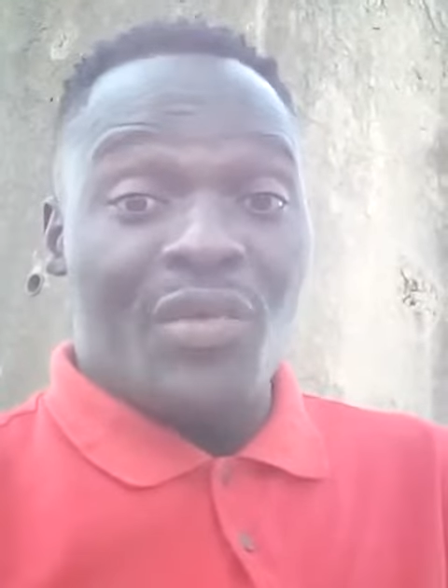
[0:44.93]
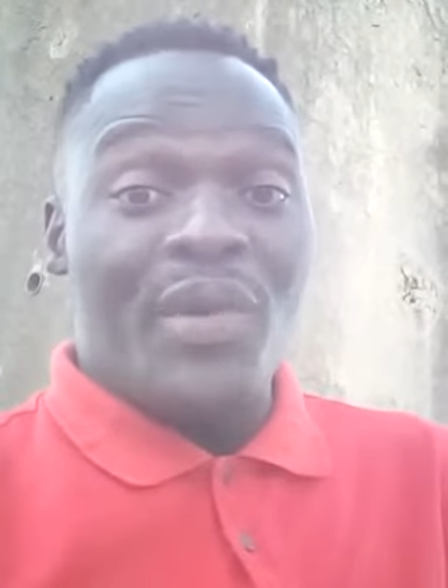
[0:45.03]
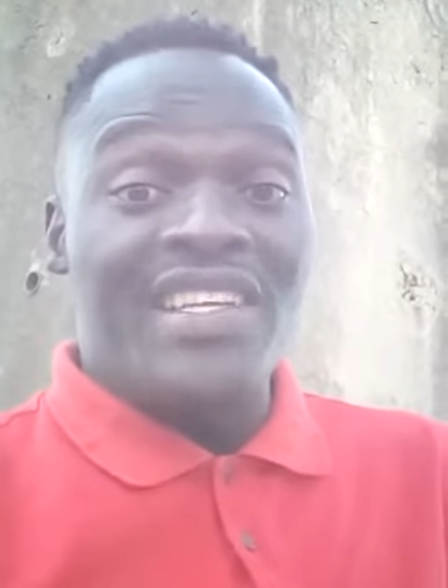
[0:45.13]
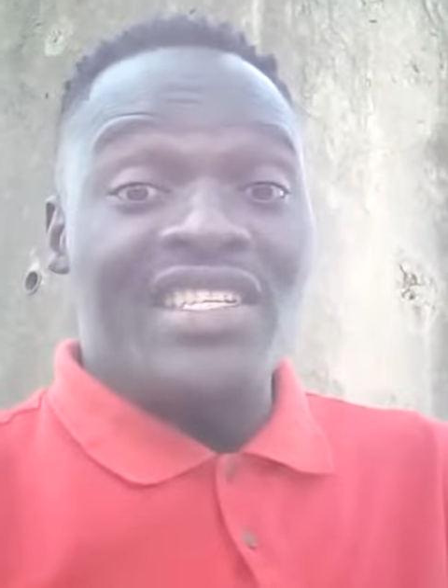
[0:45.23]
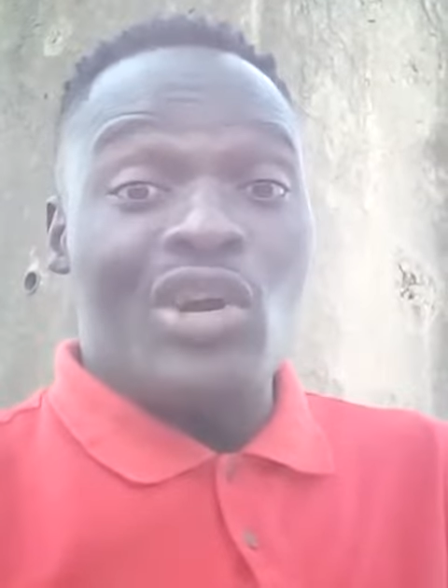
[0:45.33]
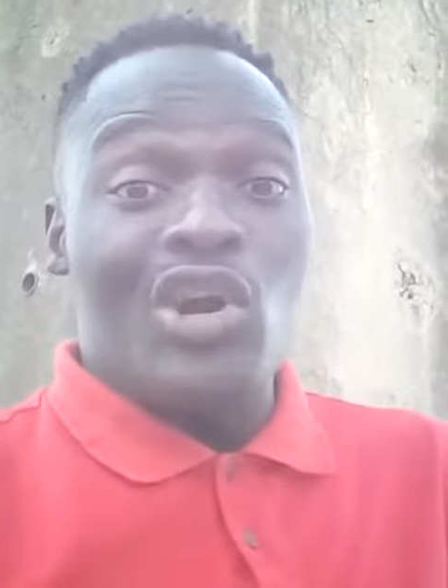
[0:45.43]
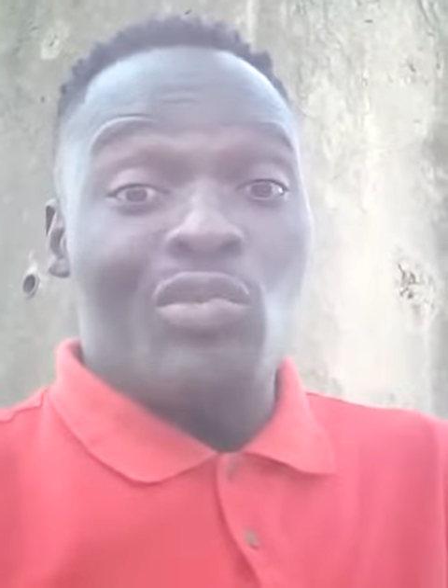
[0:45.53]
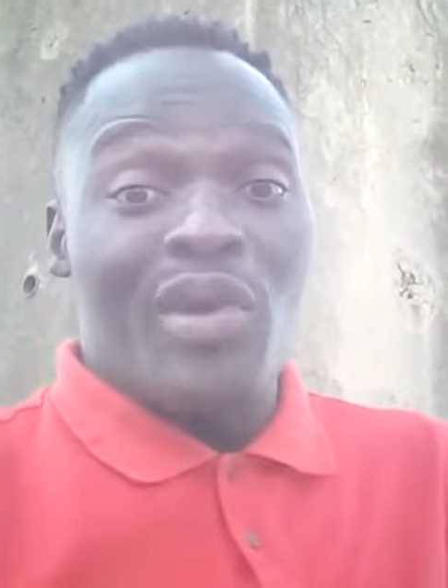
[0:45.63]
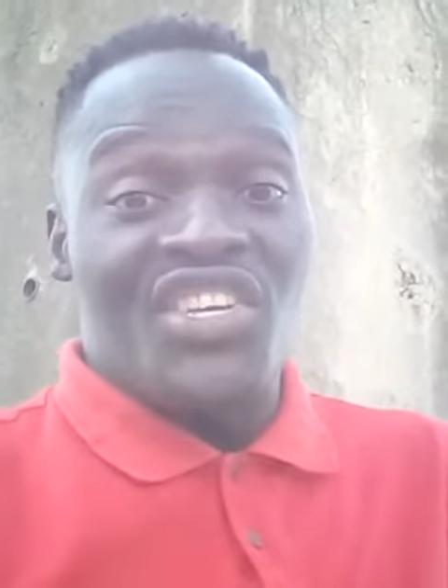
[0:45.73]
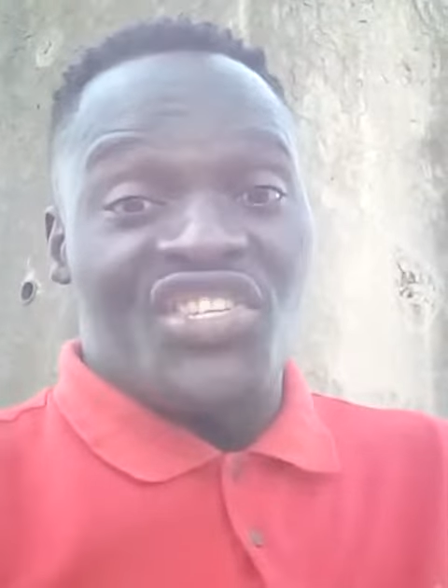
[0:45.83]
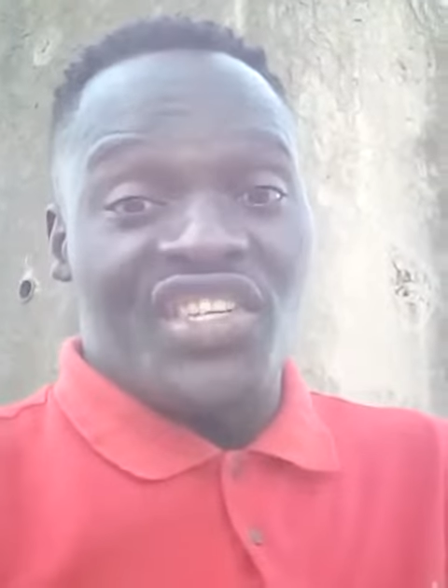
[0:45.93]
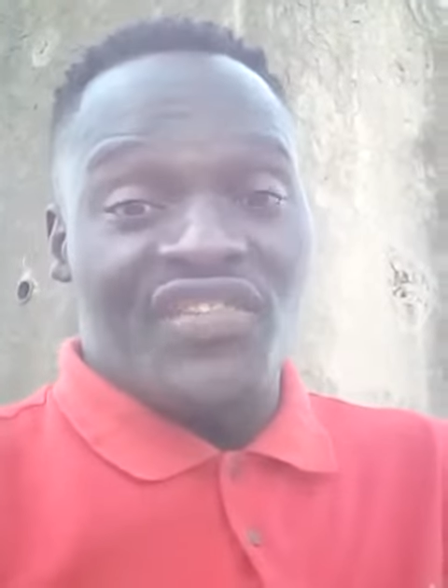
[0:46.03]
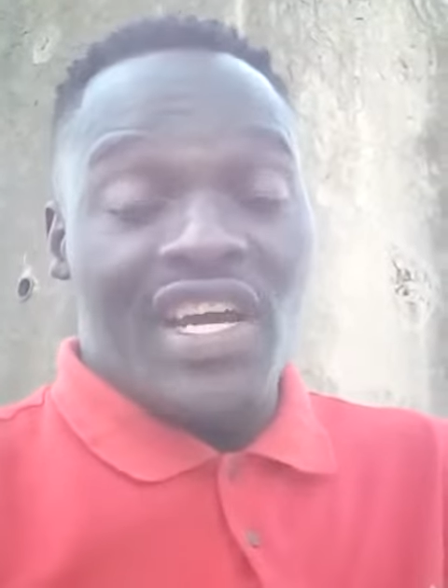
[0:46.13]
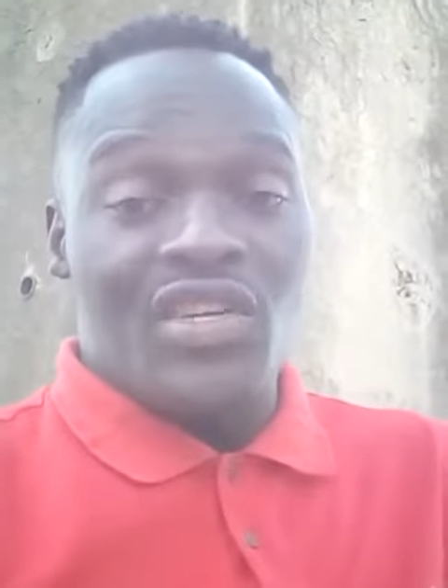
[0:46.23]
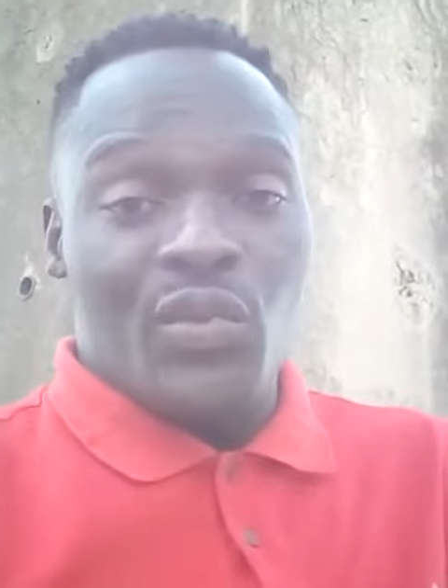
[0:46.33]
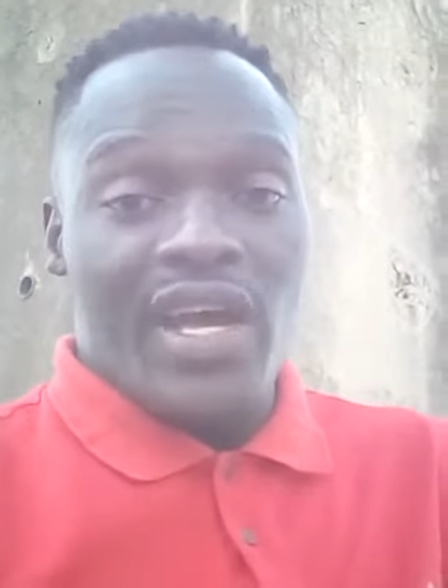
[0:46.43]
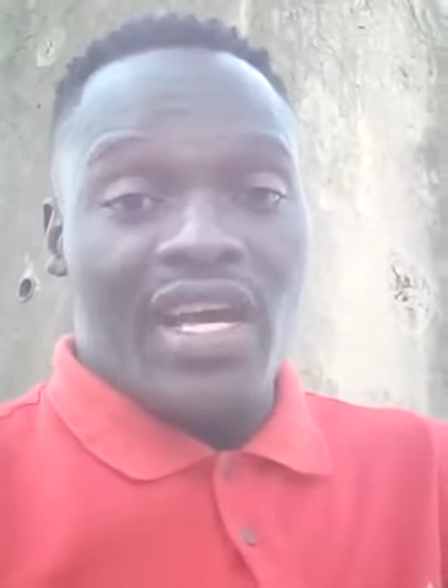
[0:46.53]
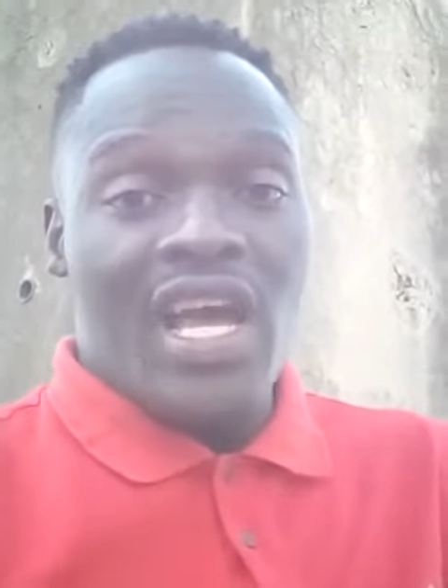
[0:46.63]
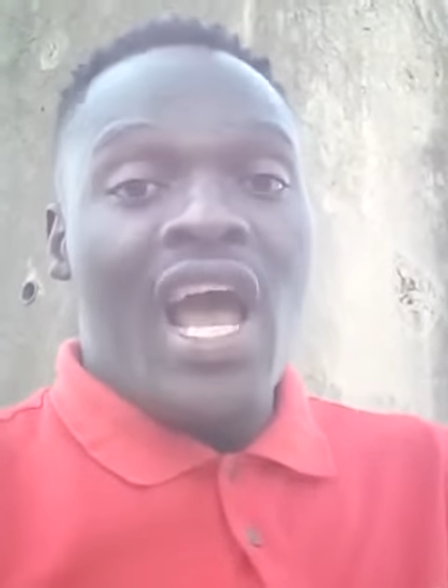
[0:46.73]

depending on my shift at work